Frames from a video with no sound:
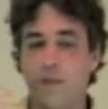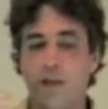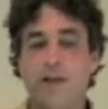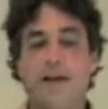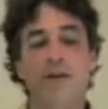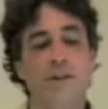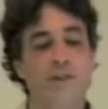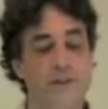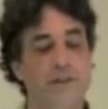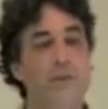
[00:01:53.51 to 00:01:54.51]
a
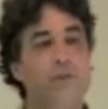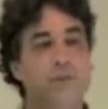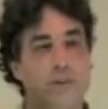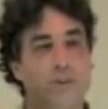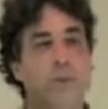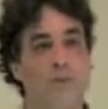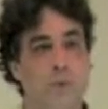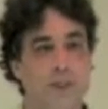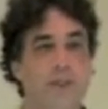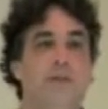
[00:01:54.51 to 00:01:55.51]
calculation of interests in which
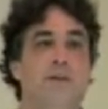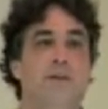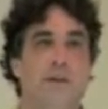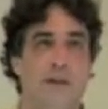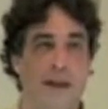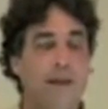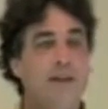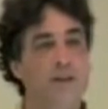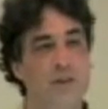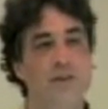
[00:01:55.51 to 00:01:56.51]
we
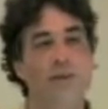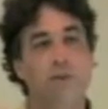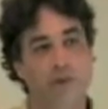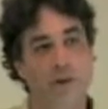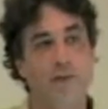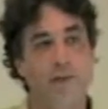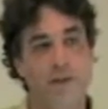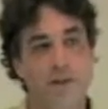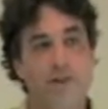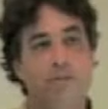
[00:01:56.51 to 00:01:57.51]
aid each other or unite with
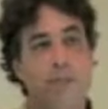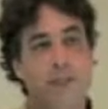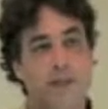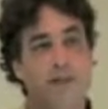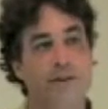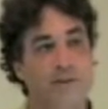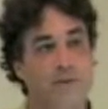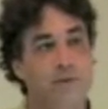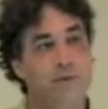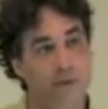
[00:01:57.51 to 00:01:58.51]
each other because
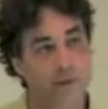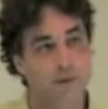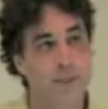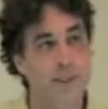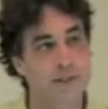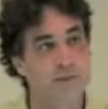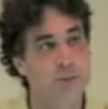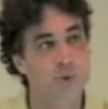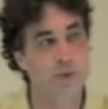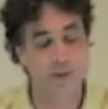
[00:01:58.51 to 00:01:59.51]
of
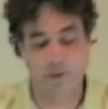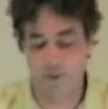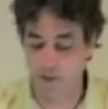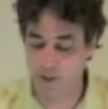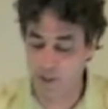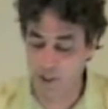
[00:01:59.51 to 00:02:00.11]
mutual interests.